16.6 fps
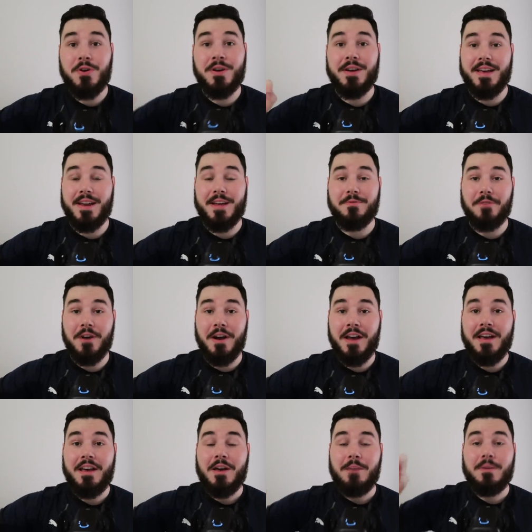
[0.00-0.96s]
couldn't get it
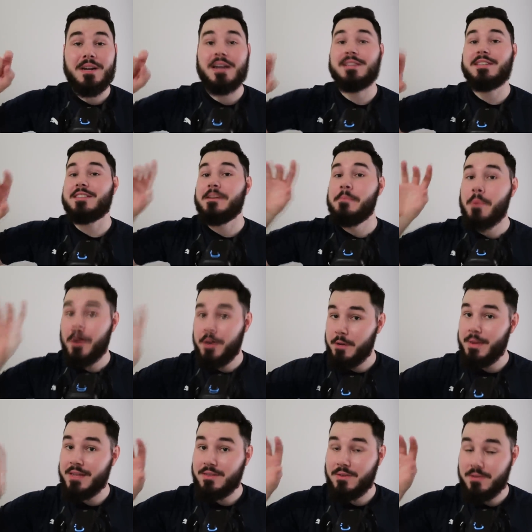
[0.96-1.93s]
right because it's a
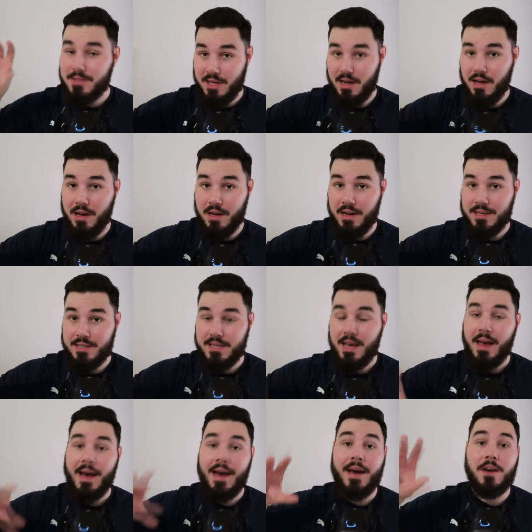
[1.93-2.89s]
monumental task.
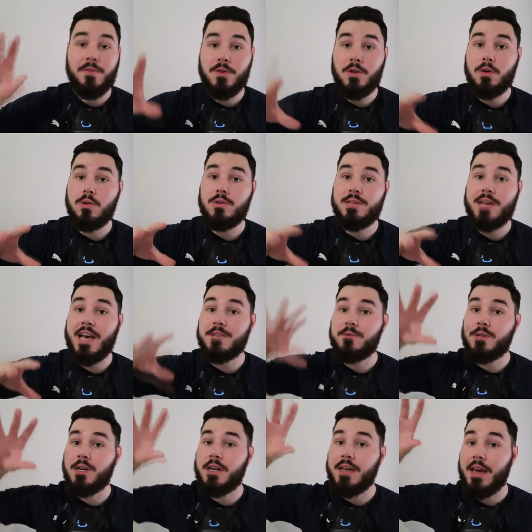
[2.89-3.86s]
And of course, as
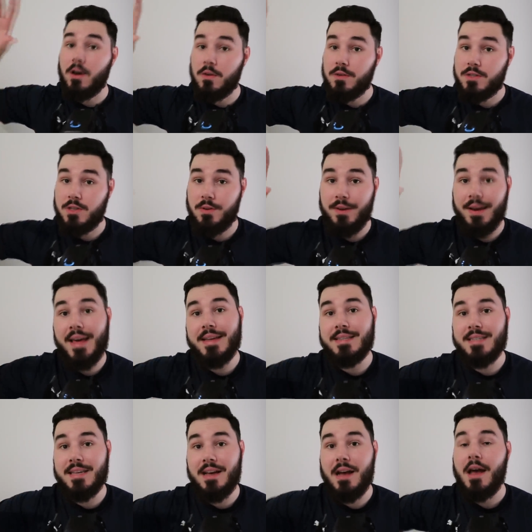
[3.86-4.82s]
we're going to get onto
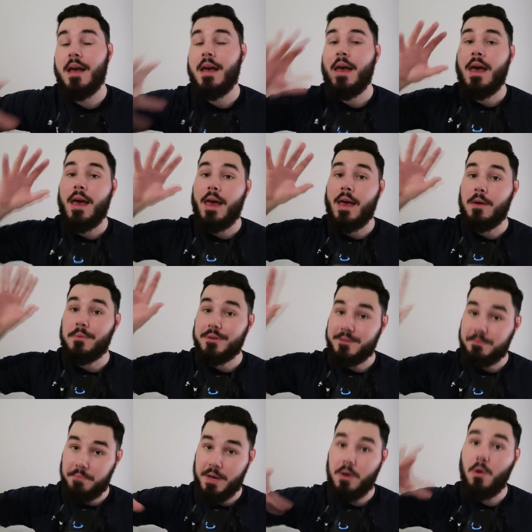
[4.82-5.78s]
later, it
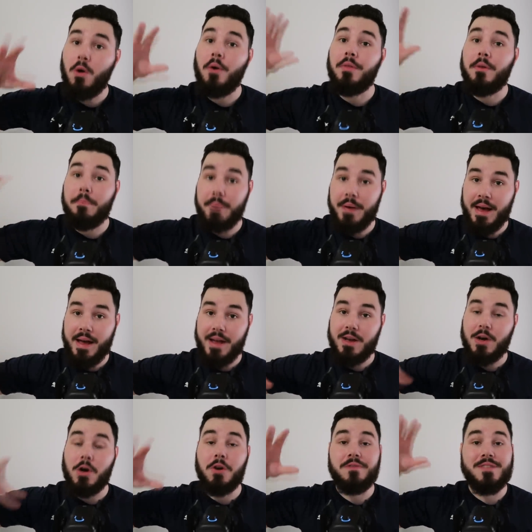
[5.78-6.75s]
was built on the
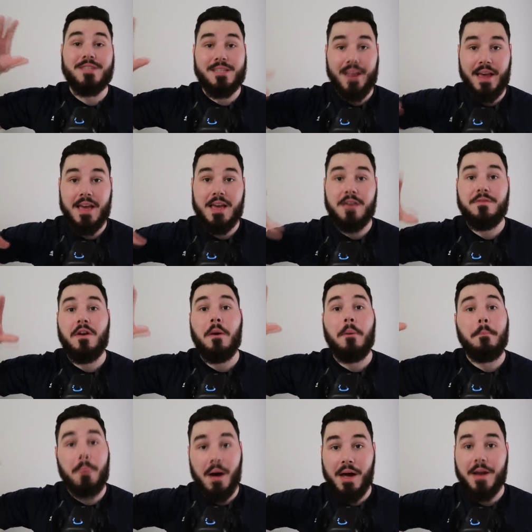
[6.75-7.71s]
back of slave
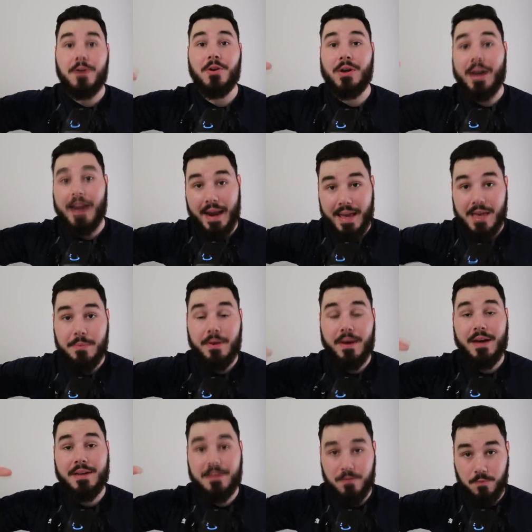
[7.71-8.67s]
migrant
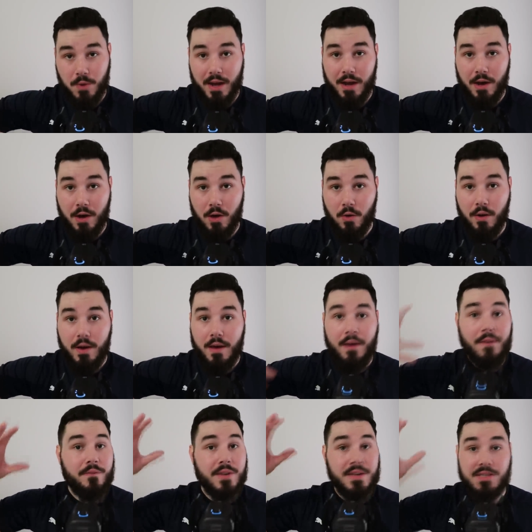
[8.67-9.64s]
labor as well.
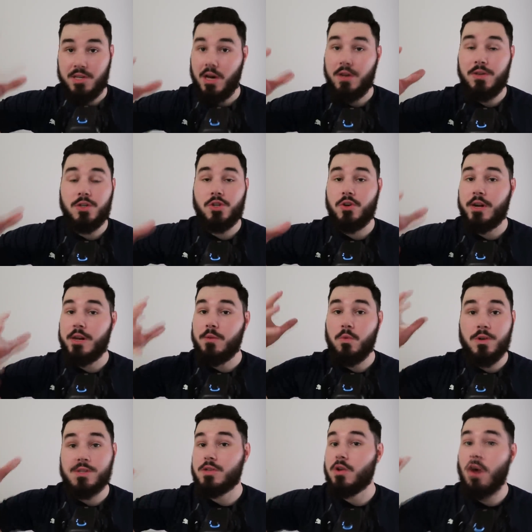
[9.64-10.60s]
This country
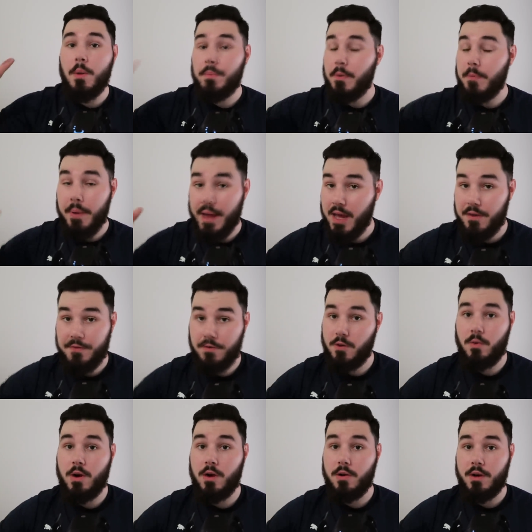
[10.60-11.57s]
was not prepared for
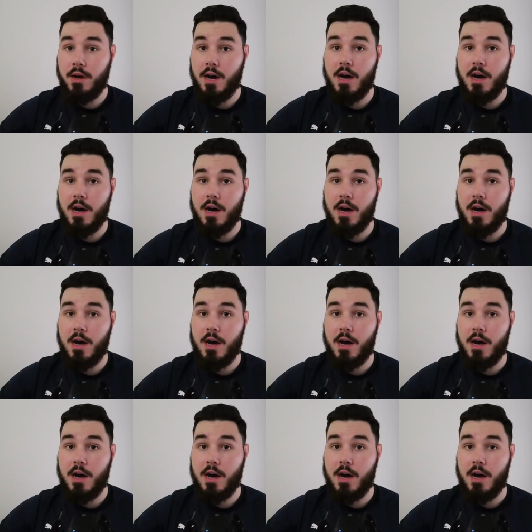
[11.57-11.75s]
a World